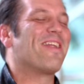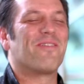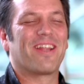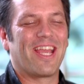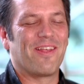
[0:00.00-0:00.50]
I don't
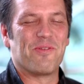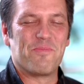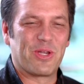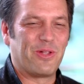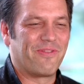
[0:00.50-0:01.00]
want to get in the
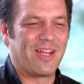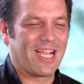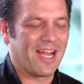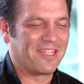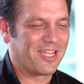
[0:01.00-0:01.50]
middle of any
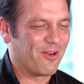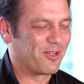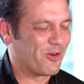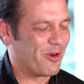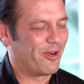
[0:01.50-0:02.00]
kind of
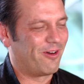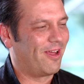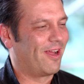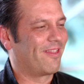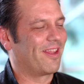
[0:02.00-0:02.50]
territorial
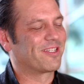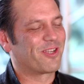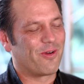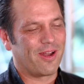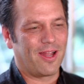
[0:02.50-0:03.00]
uh, things
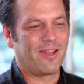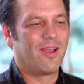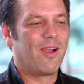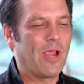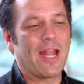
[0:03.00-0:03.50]
going on.
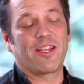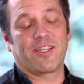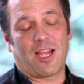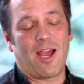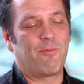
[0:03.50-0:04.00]
We had a
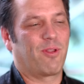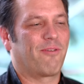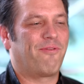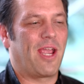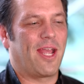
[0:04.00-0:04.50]
good time with
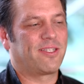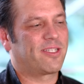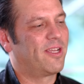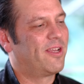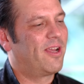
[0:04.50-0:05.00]
the fans.